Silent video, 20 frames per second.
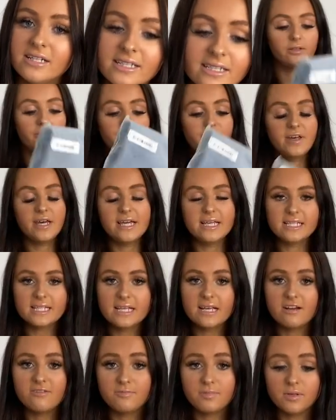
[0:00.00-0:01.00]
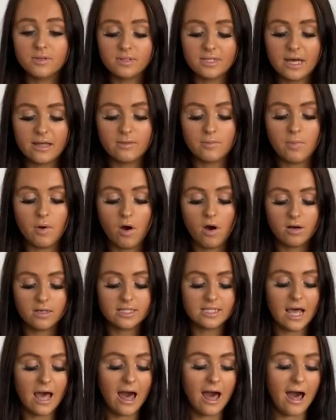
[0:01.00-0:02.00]
The first thing I've pulled out the
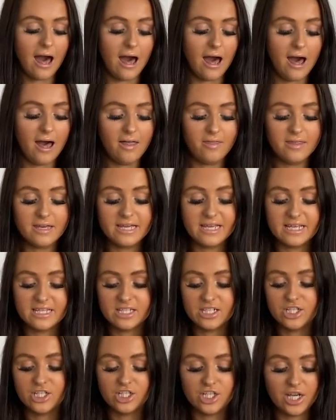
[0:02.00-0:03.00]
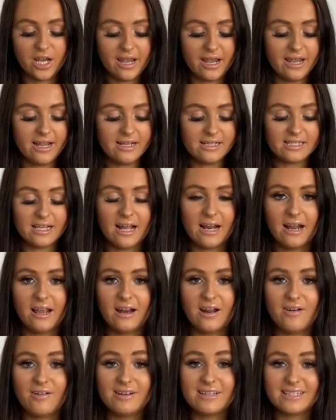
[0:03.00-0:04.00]
box are these jeans, and I
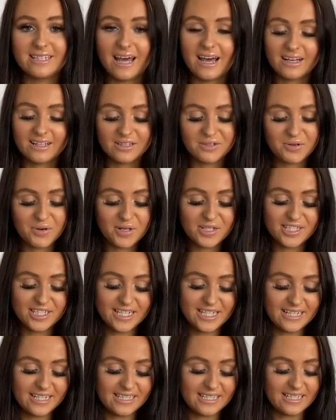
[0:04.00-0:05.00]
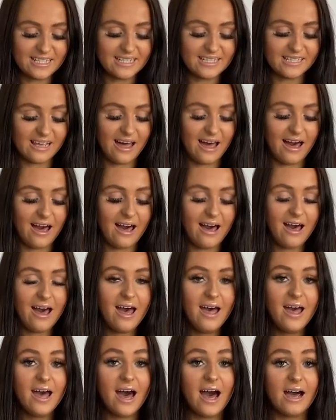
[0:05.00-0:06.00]
know exactly what jeans these are.
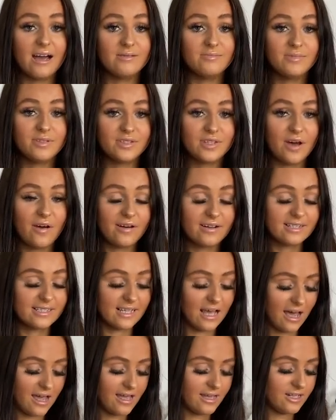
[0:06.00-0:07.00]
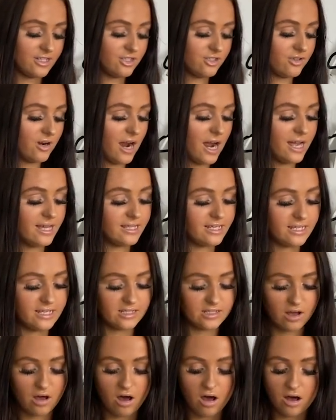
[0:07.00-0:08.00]
I'm so excited to try
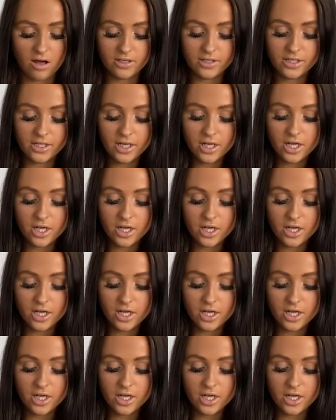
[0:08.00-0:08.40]
these on.